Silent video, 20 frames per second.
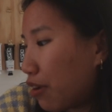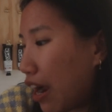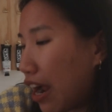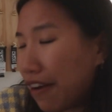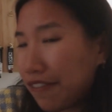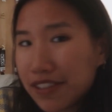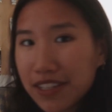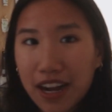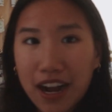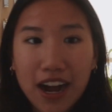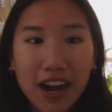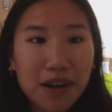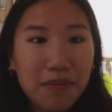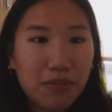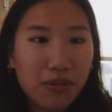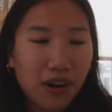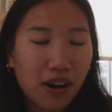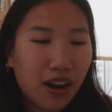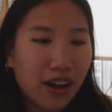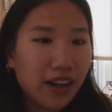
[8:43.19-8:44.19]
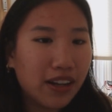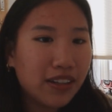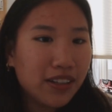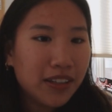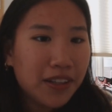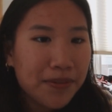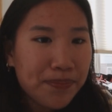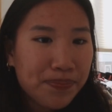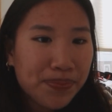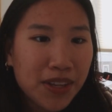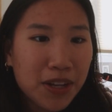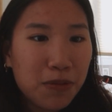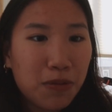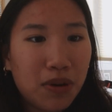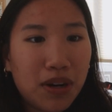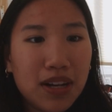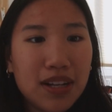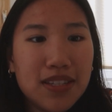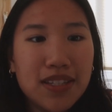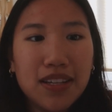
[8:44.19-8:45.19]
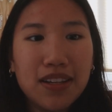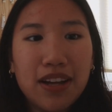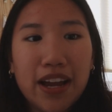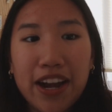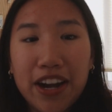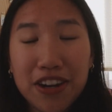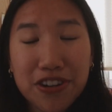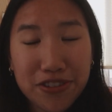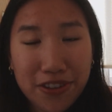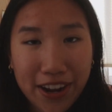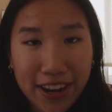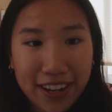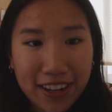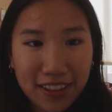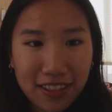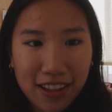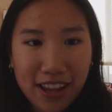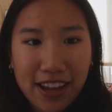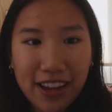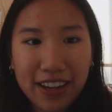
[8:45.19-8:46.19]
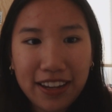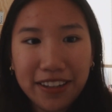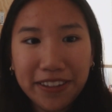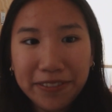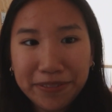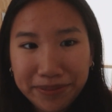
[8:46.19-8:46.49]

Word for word: craft I brought was air dry clay.